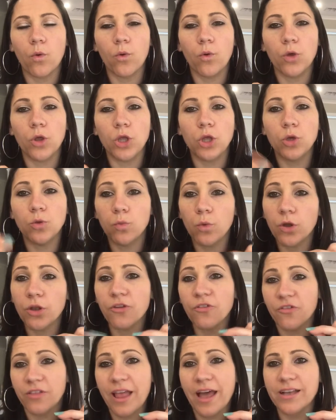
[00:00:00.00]
you want a
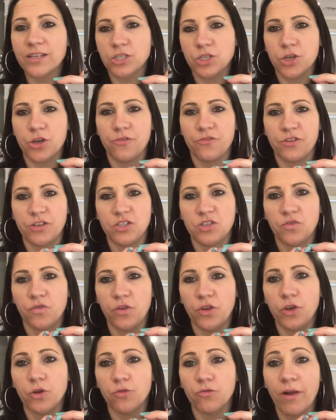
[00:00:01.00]
flat surface for
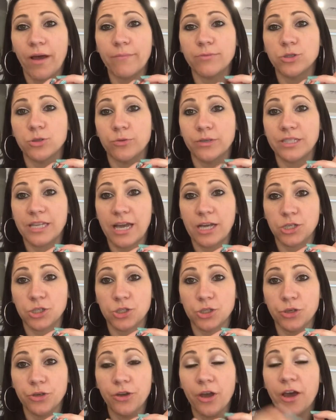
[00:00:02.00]
your wrap to attach
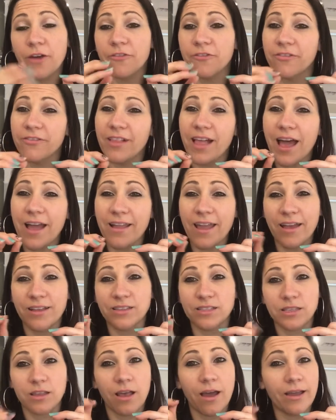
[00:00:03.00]
to, a flat and
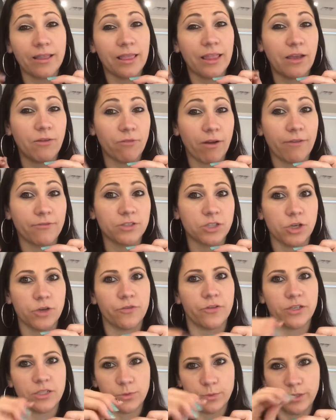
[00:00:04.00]
slightly rough
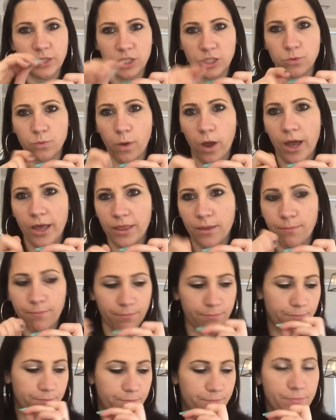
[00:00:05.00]
surface, which is why the
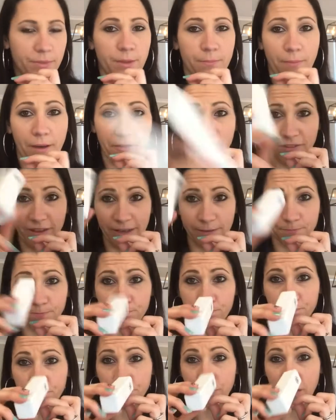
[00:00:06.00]
buffing,
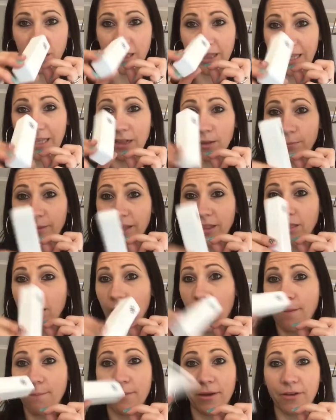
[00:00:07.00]
the little bit
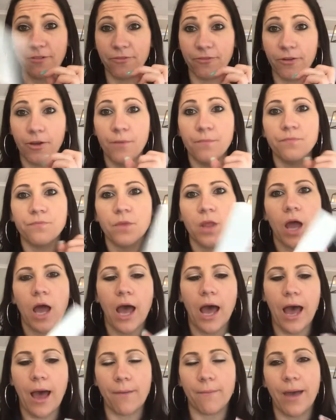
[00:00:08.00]
light buff,
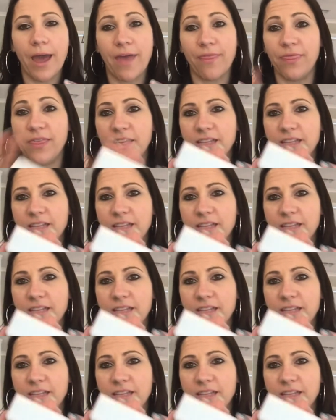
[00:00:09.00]
and